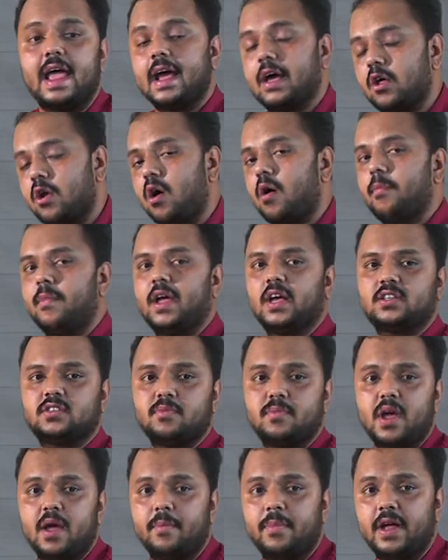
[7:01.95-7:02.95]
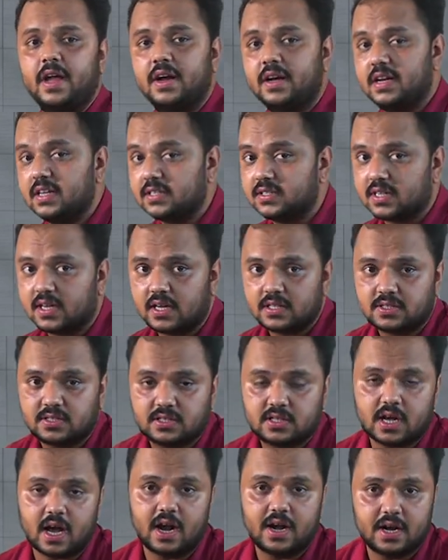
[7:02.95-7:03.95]
economics may be
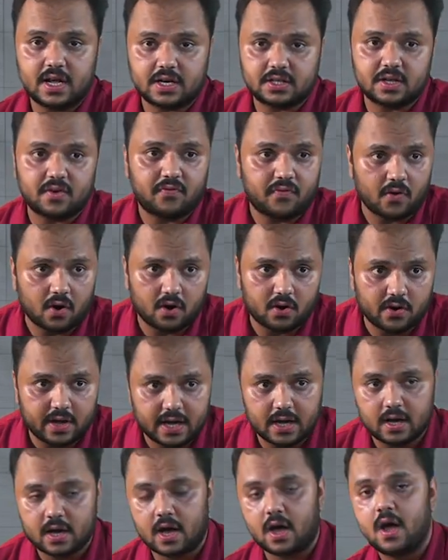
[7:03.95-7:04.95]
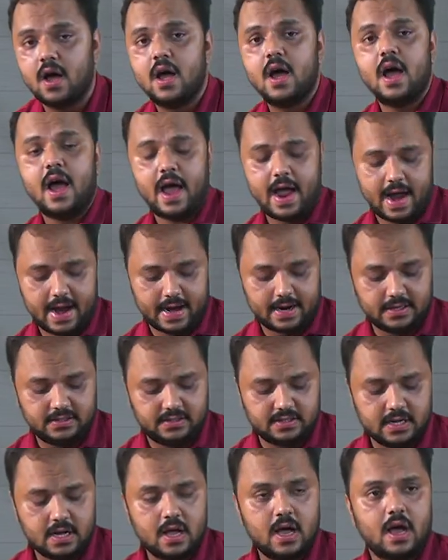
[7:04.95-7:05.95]
discussed under the following
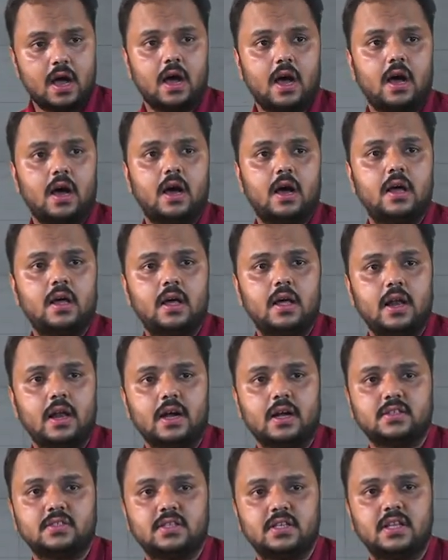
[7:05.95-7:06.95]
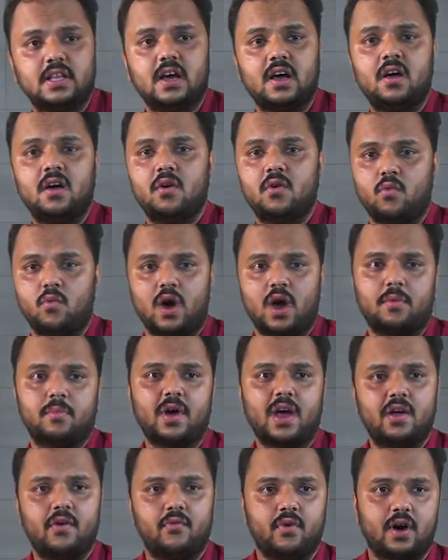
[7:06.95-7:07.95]
heads. Let us see the one
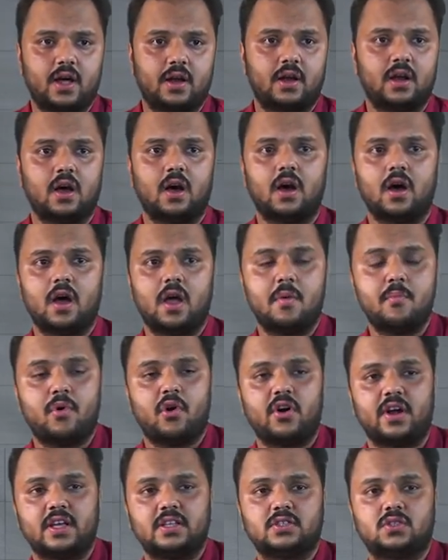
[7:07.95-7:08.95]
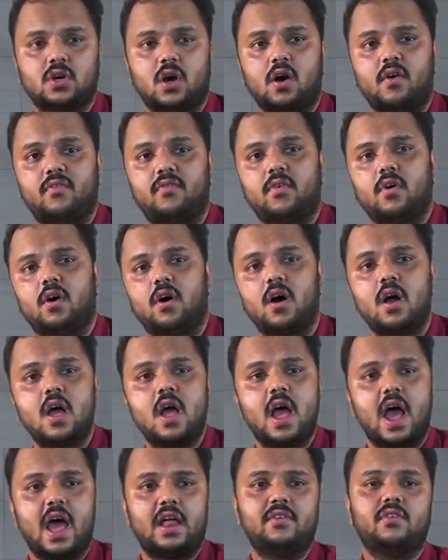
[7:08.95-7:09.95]
by one importance of
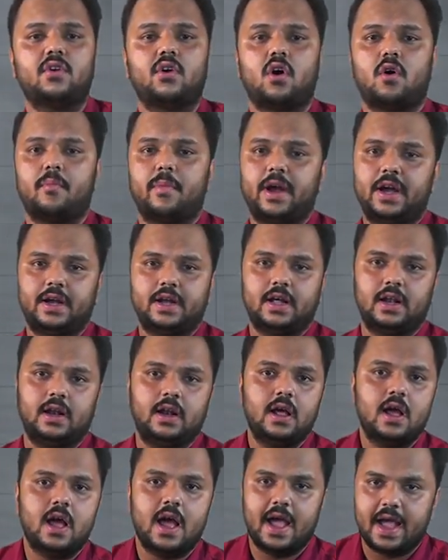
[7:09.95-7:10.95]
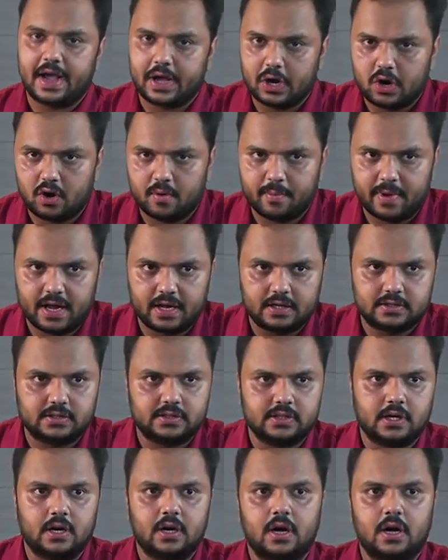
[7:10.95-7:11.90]
environmental economics